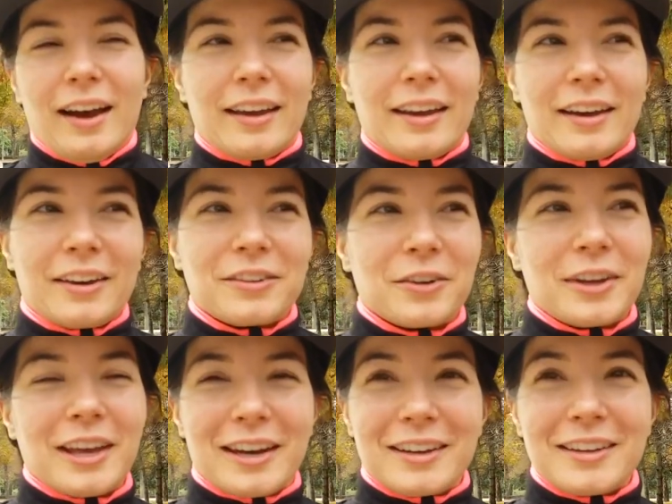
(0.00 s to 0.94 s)
I kind of
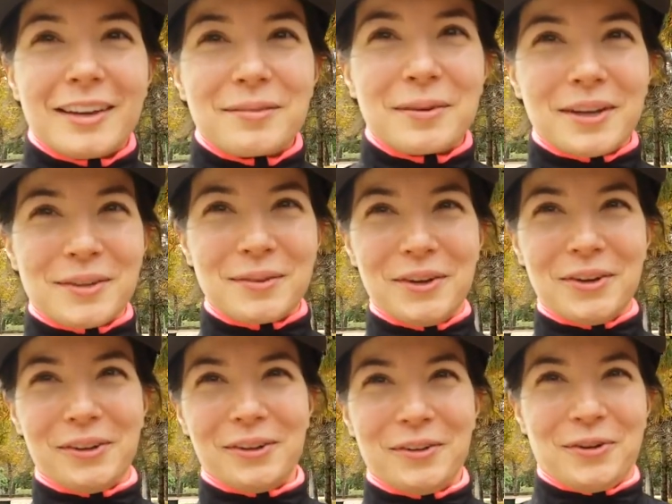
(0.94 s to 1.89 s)
don't get it yet because I'm
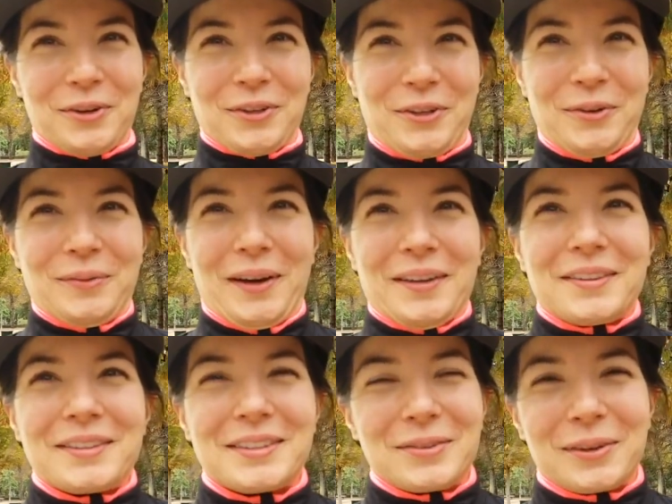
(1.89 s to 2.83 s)
here only for 2
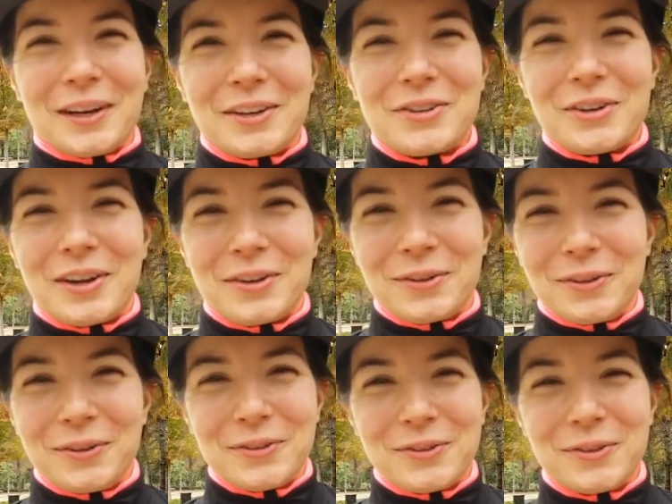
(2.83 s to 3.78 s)
months. I'm going to try
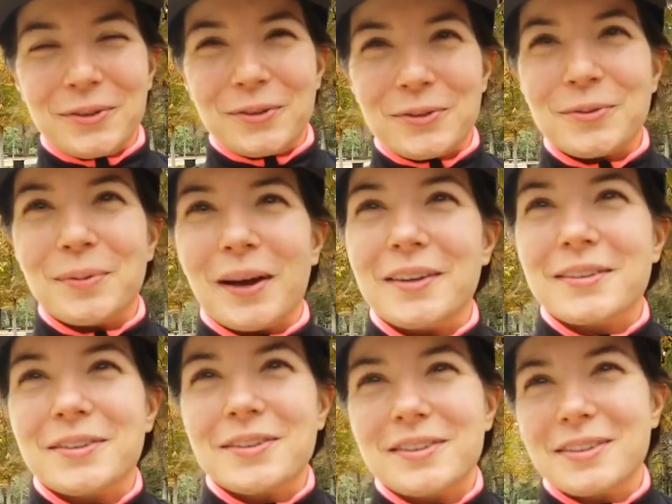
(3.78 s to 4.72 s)
to buy
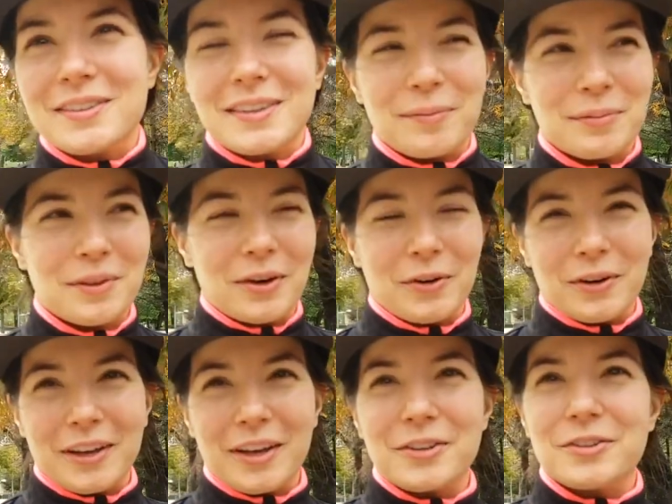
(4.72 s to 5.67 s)
something
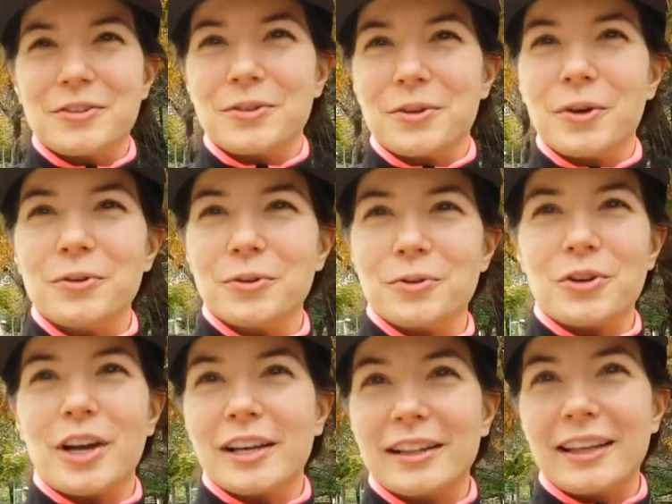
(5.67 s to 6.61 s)
or get to go to
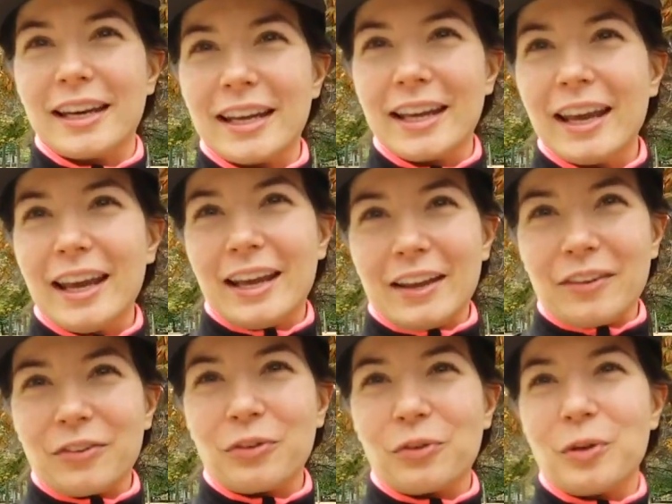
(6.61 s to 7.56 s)
dry cleaning.
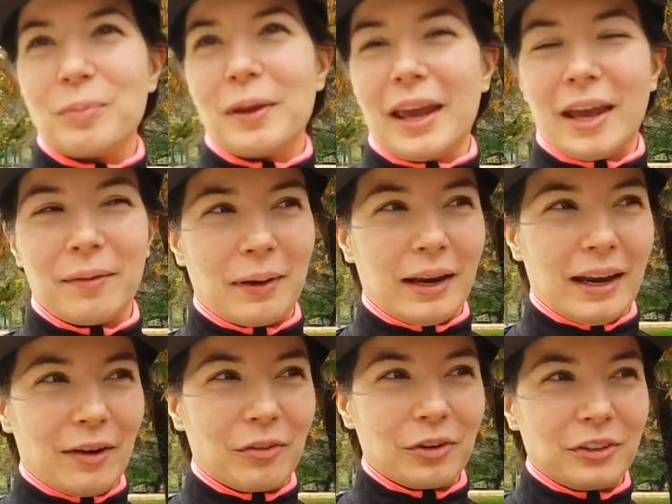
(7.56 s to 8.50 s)
It's 3 p.m.
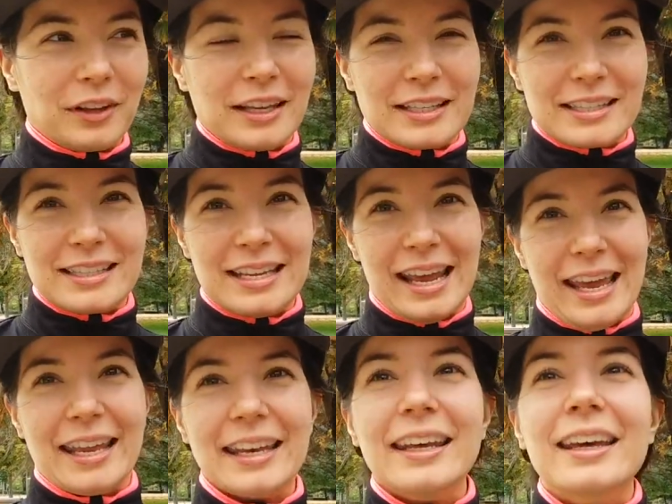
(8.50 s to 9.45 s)
and everything is
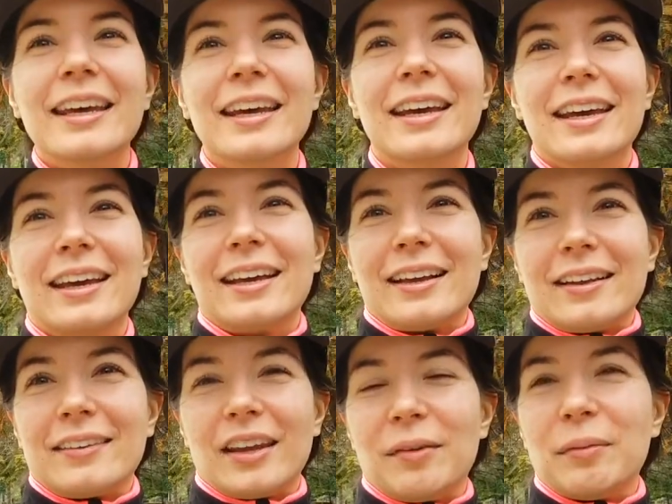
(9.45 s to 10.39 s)
dead.
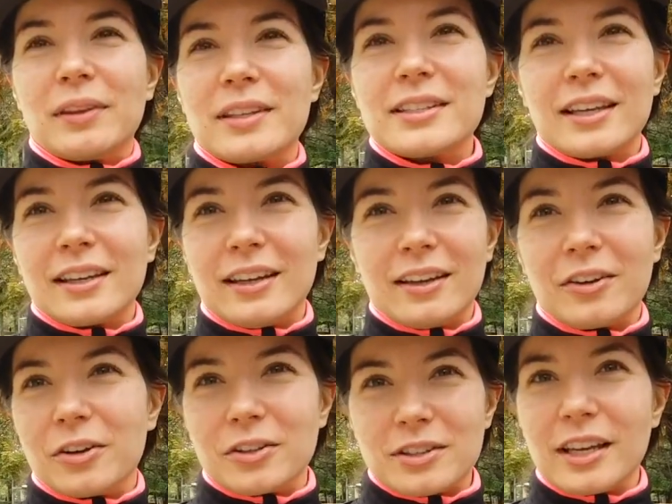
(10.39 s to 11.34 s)
Same in the
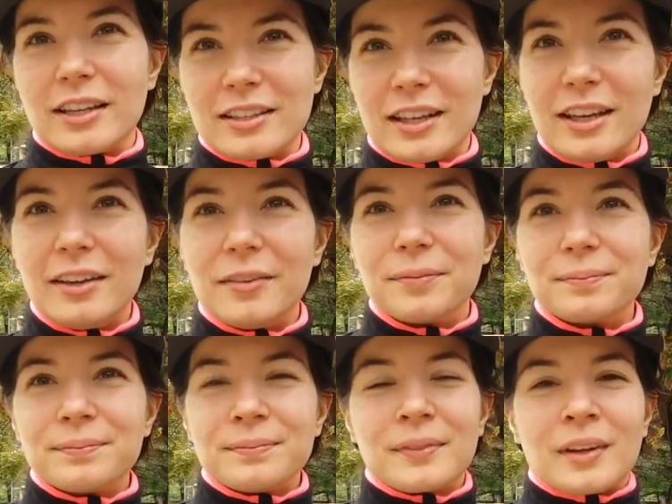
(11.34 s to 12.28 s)
on Sunday.
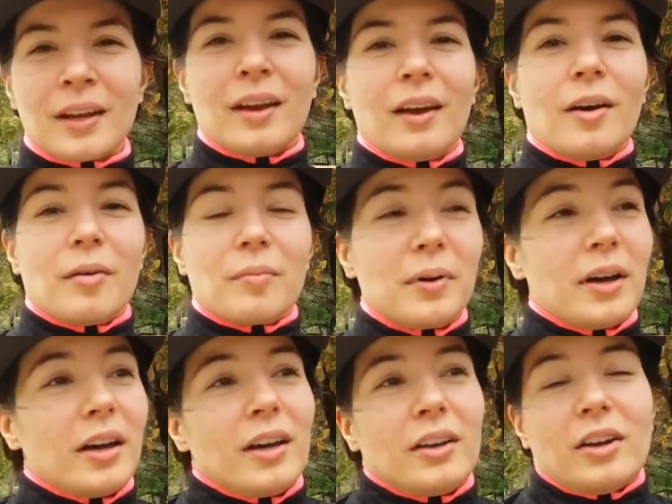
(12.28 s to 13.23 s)

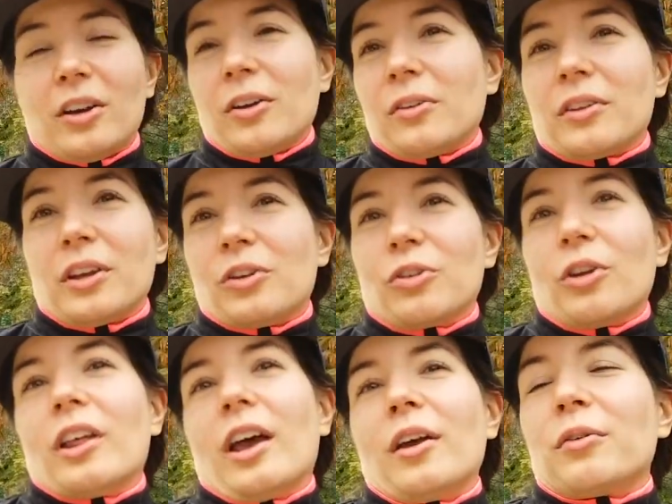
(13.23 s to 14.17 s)
But you know, they
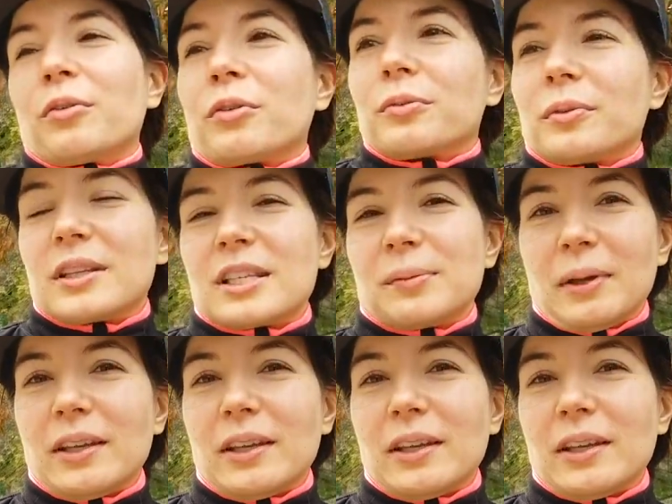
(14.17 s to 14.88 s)
enjoy life. It's